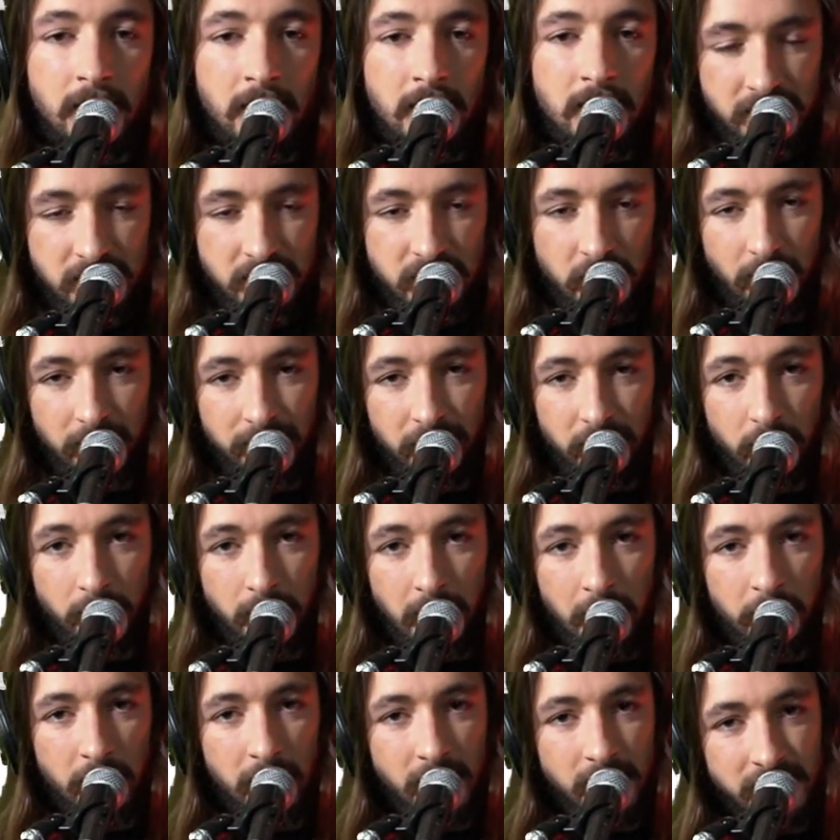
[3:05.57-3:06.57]
So if you
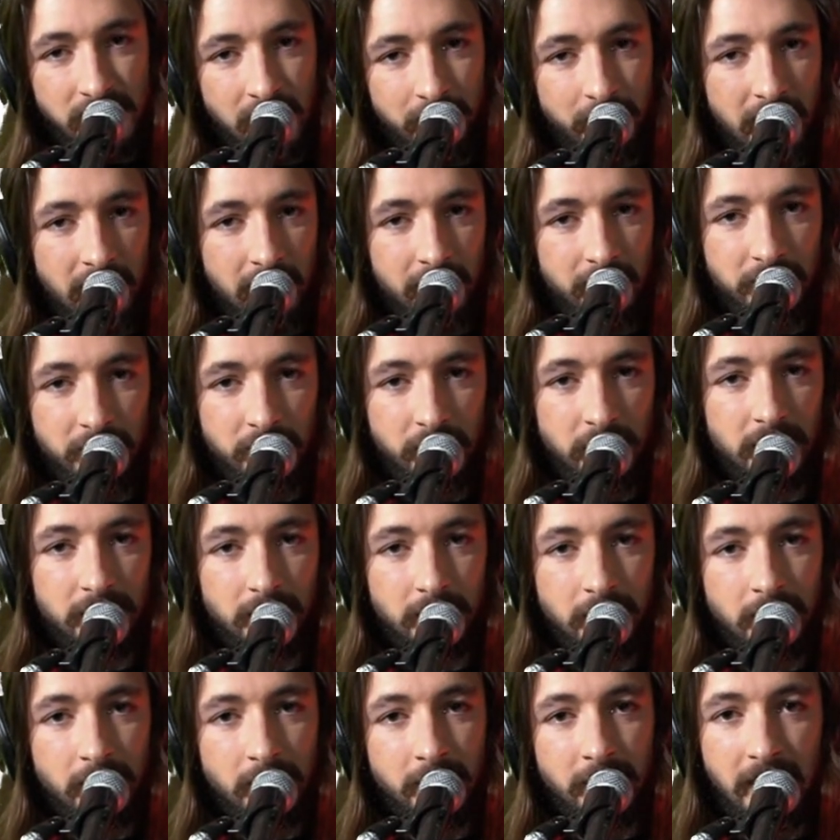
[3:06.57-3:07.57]
memorize that pattern, you can
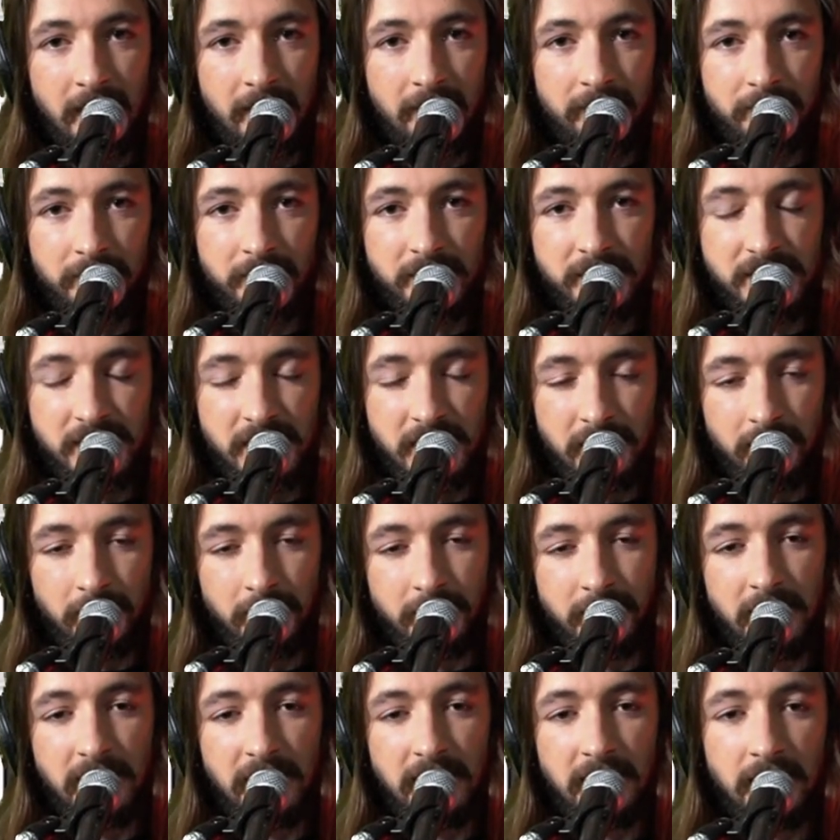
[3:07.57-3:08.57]
learn every single
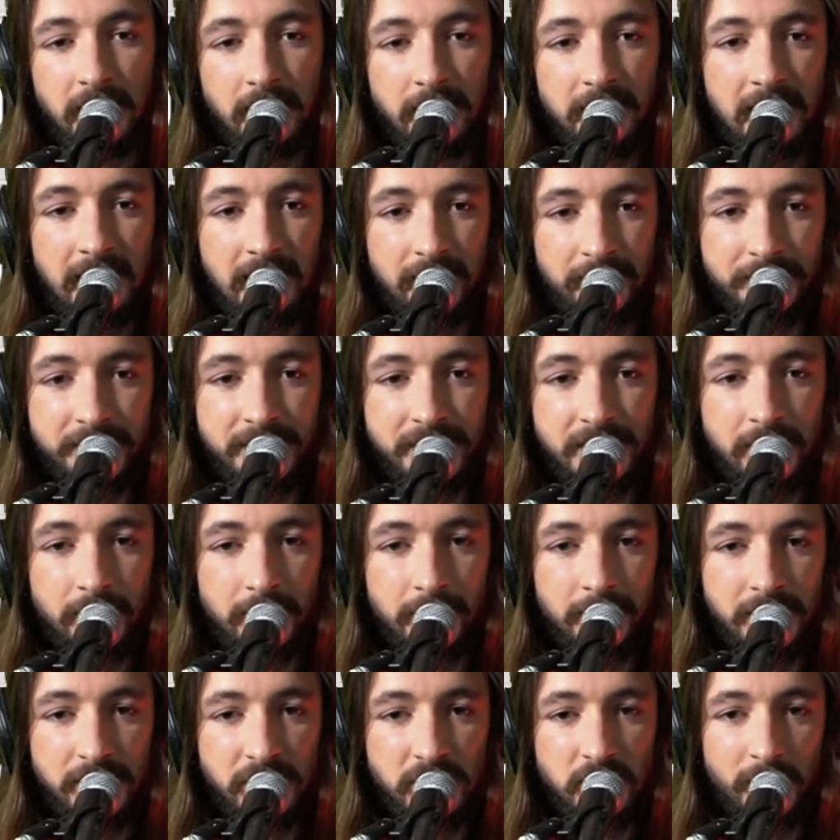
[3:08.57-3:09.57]
key on every
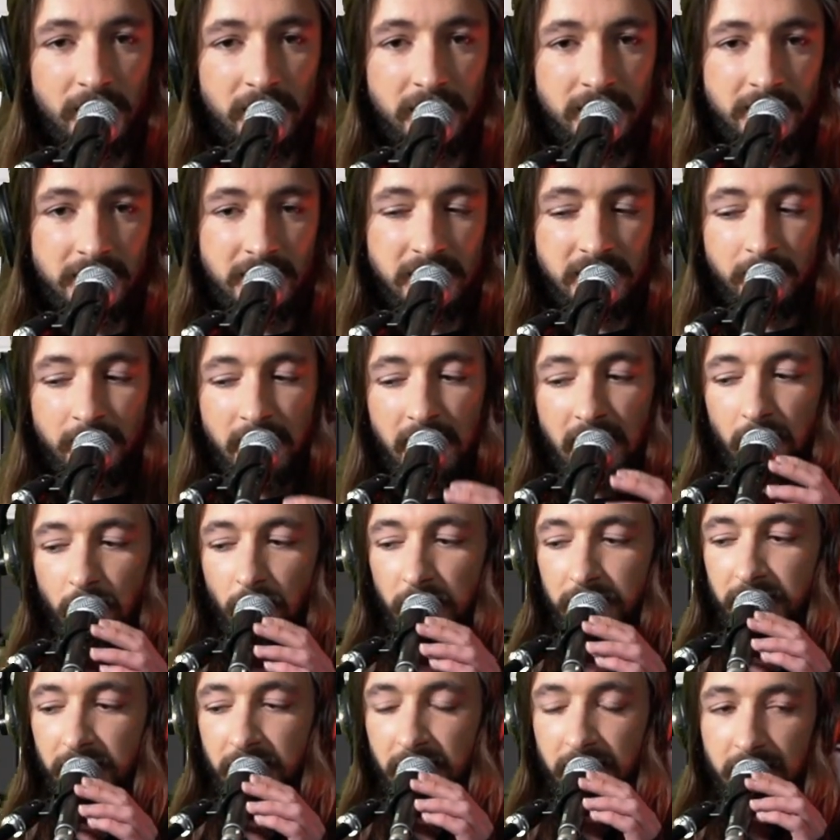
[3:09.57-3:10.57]
single instrument. It doesn't matter
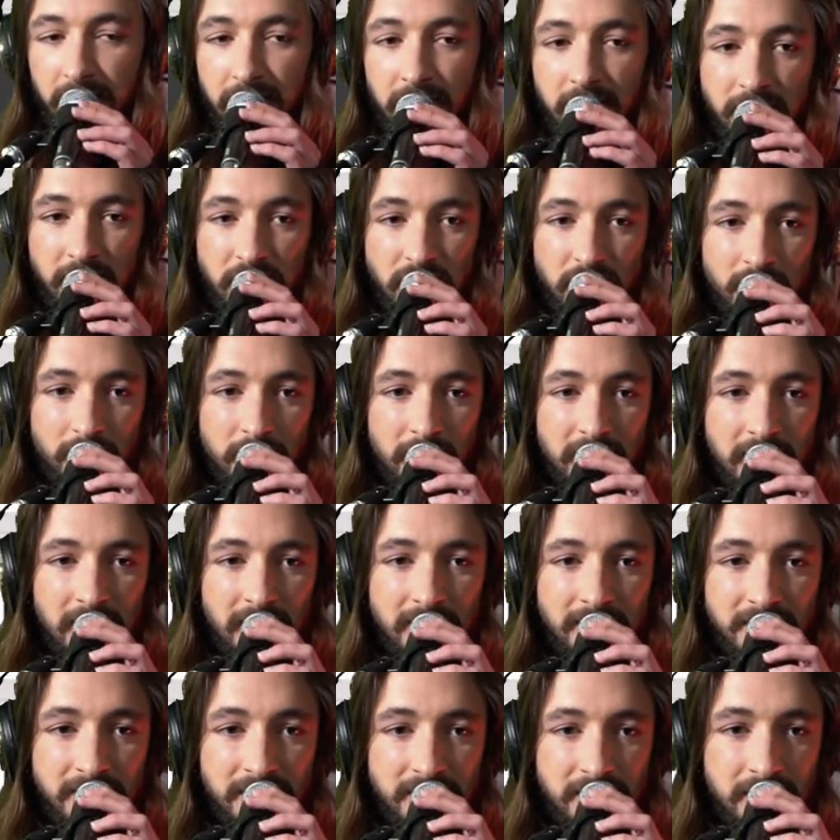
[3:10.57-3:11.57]
what the instrument
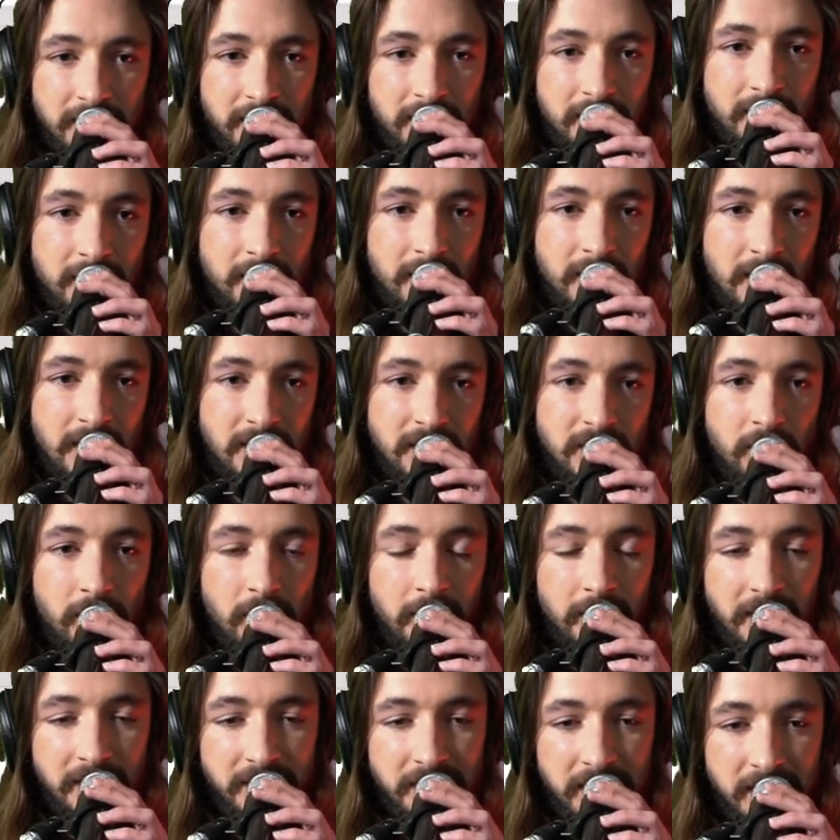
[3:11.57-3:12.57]
is, as
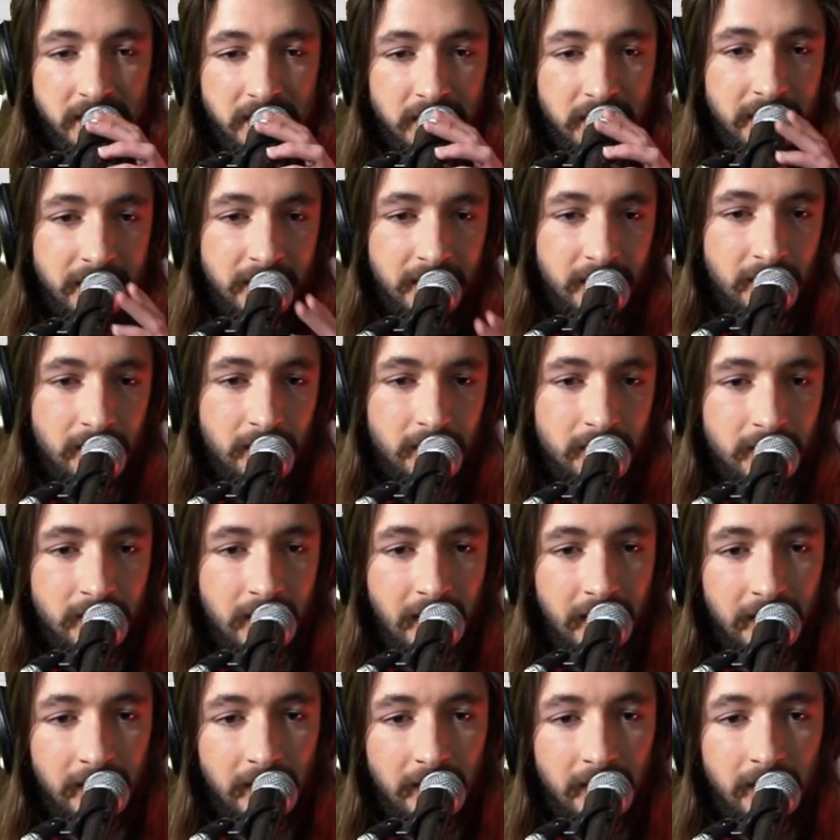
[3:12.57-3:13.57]
long as it's linear,
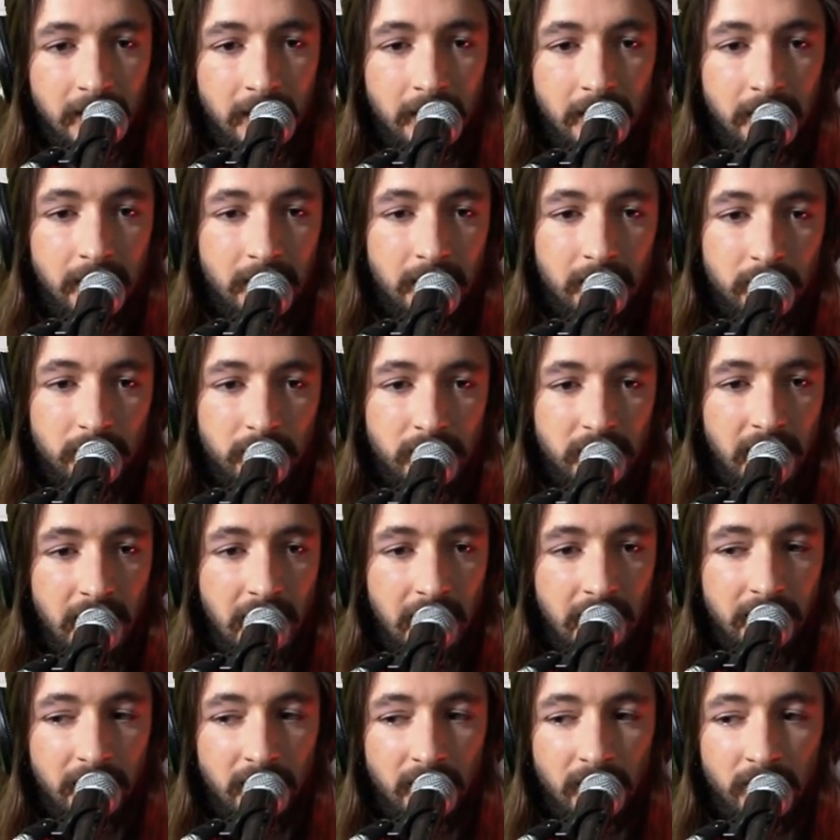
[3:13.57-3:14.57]
like
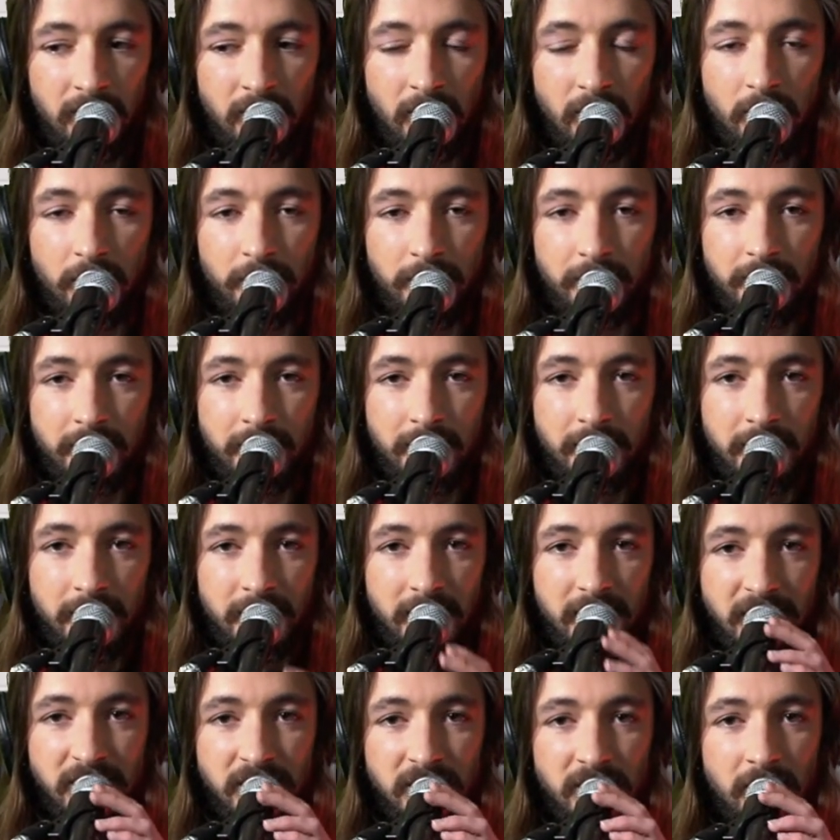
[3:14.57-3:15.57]
piano or
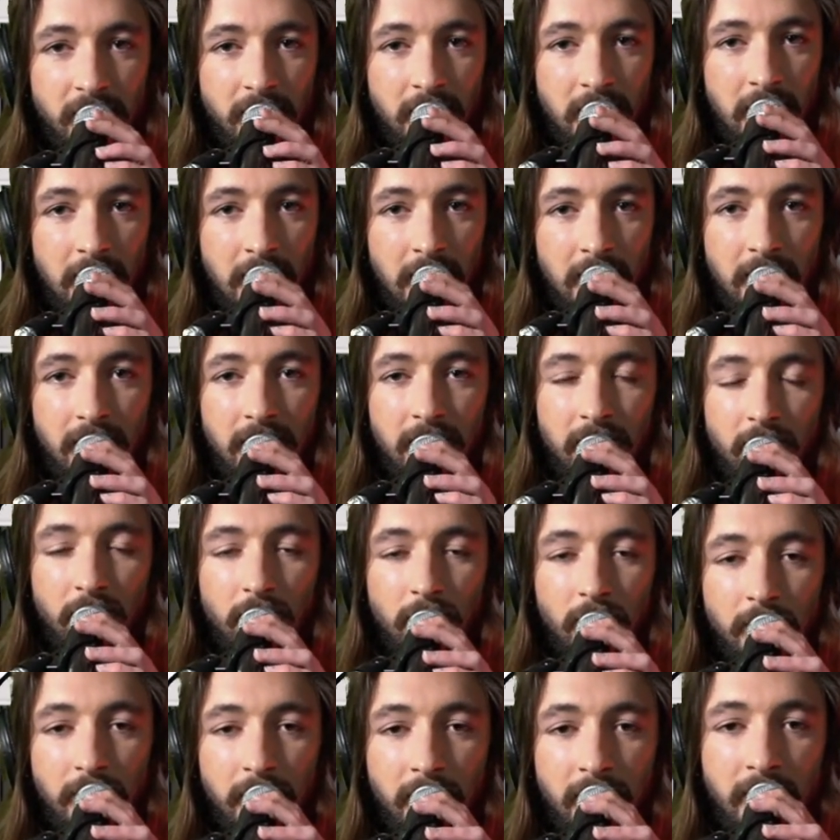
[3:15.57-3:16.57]
guitar
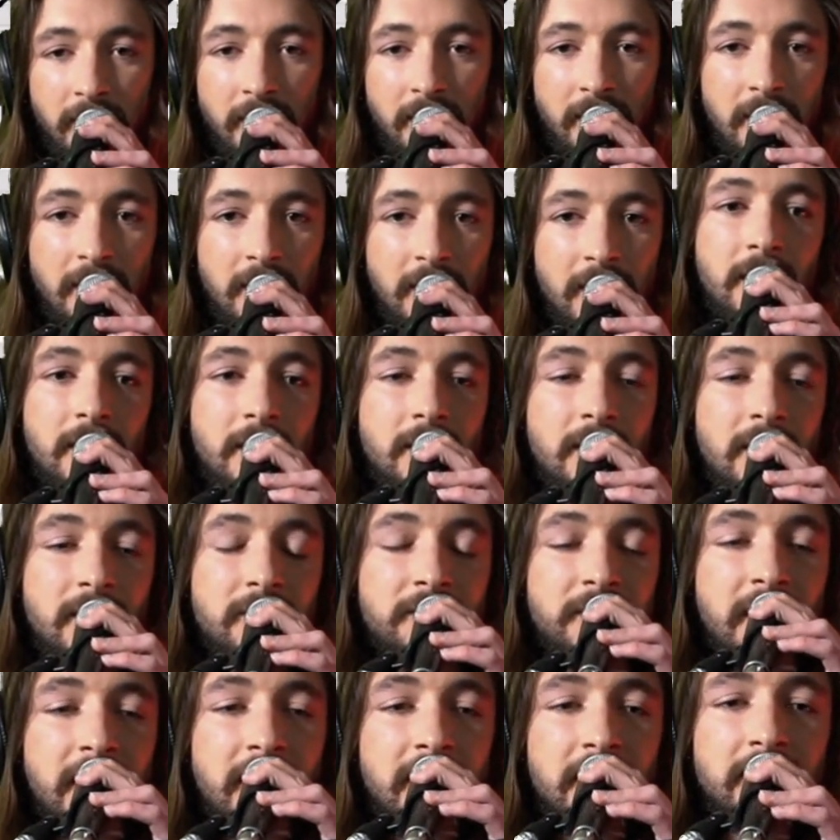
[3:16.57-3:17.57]
or
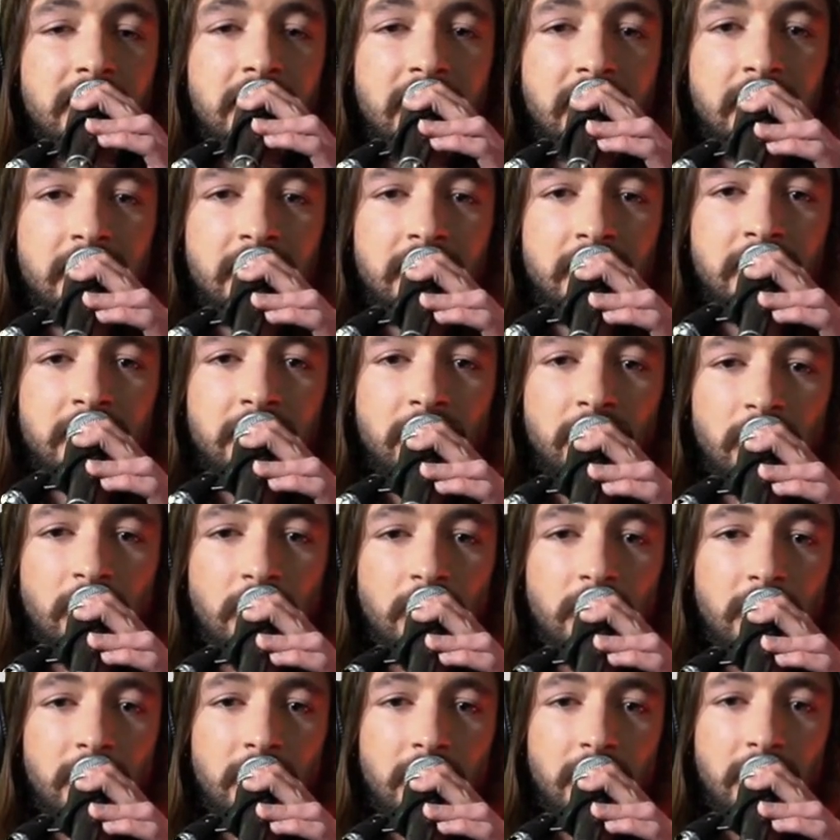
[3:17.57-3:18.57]
violin
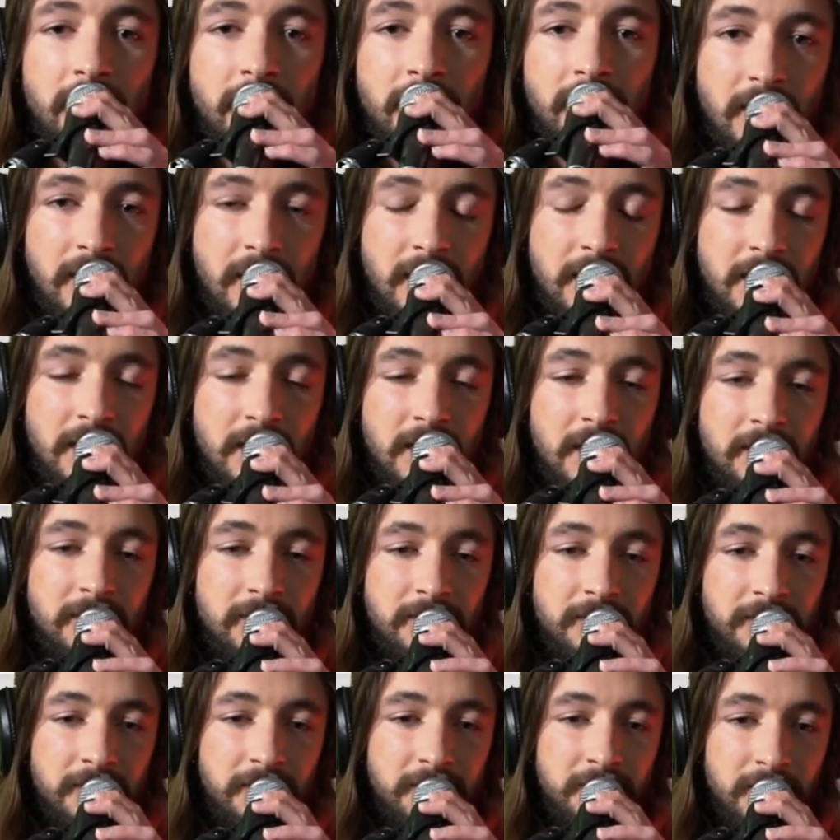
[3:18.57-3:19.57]
or any kind of
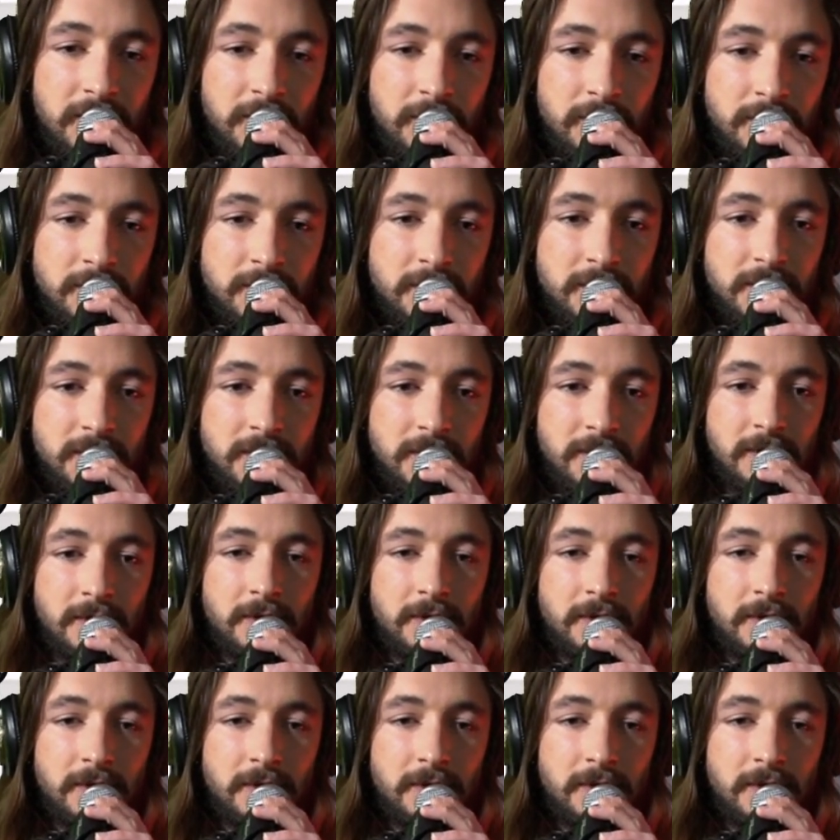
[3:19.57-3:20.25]
flute